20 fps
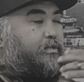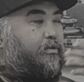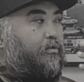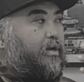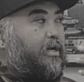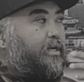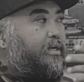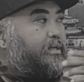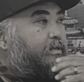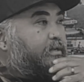
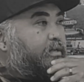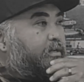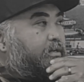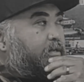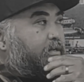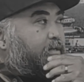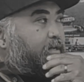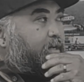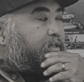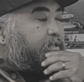great
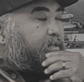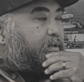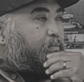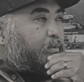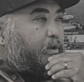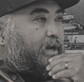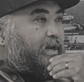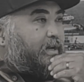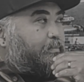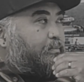as a
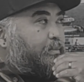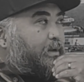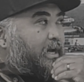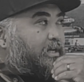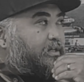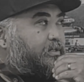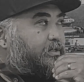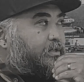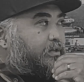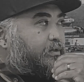brand
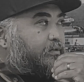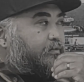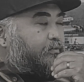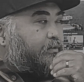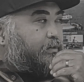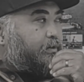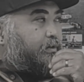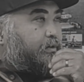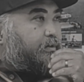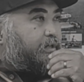ambassador
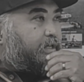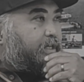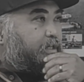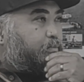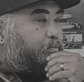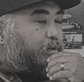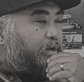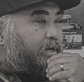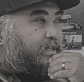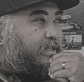for his
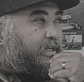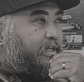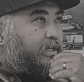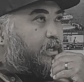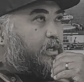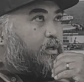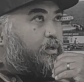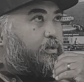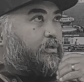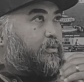brands that he
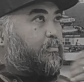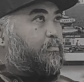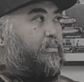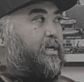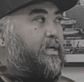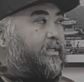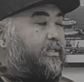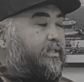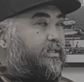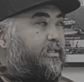owns.
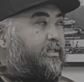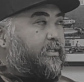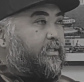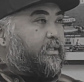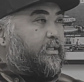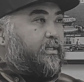Mint,